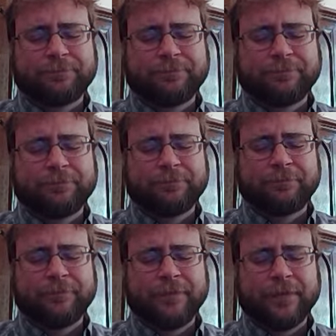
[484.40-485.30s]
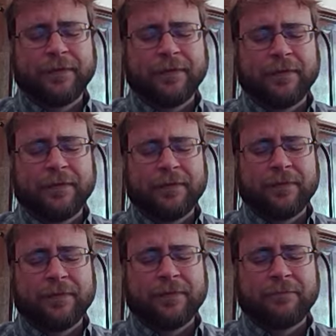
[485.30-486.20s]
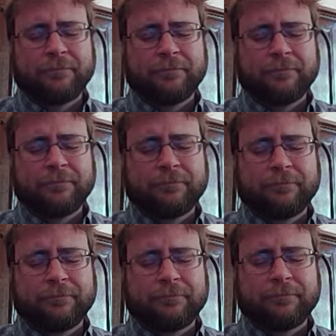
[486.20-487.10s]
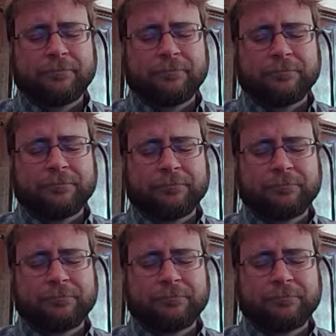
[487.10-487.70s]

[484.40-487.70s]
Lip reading: [no speech]